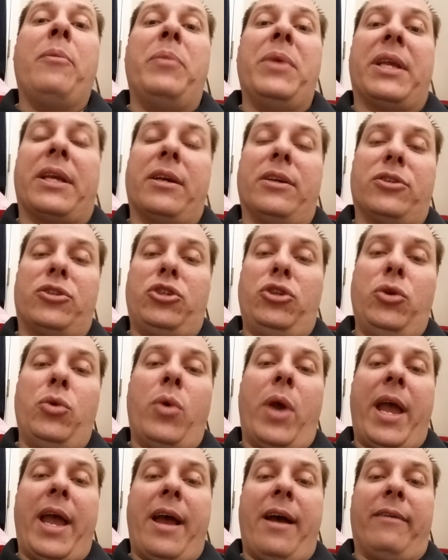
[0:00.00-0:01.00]
because
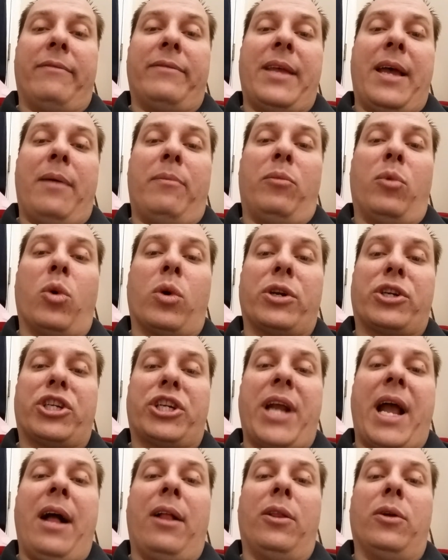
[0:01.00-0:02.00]
you have that more
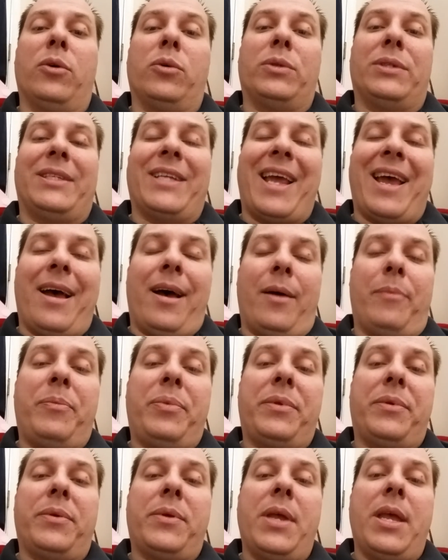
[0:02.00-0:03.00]
shallow
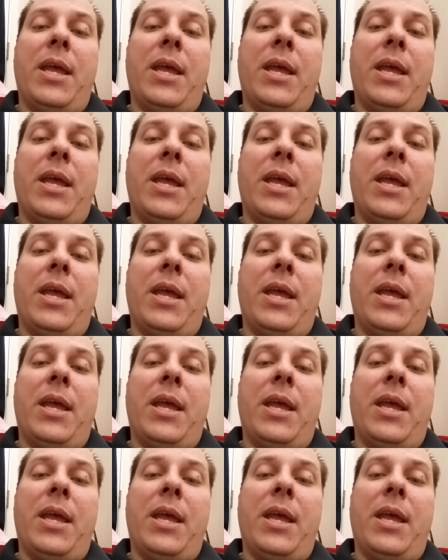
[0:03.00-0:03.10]
depth,